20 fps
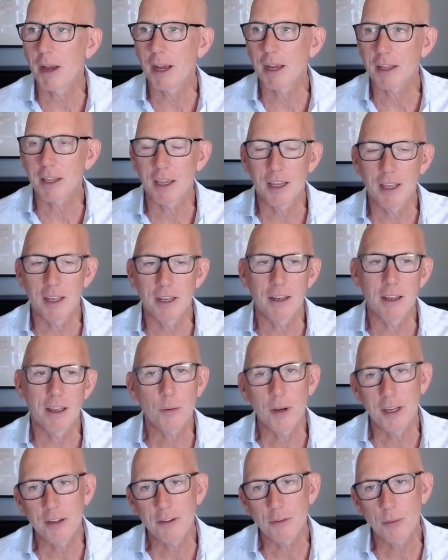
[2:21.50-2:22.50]
back in
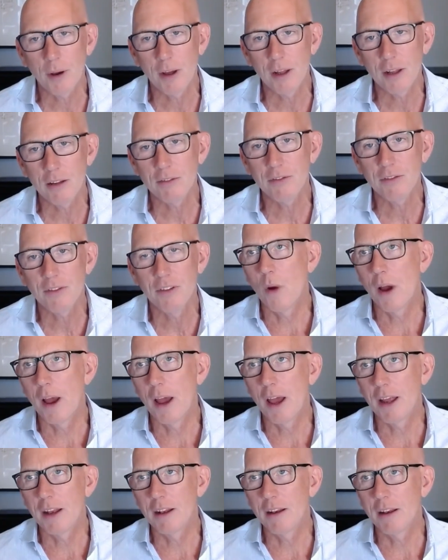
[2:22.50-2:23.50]
2012
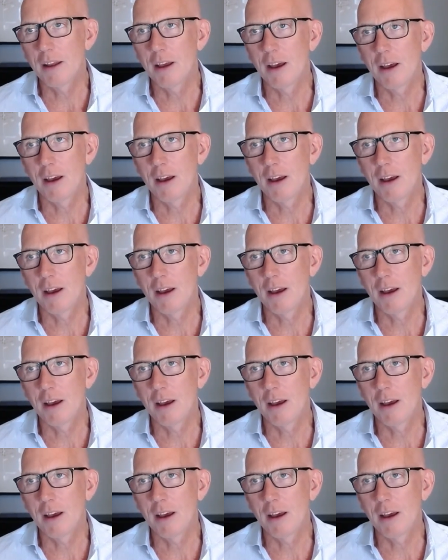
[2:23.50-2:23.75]
when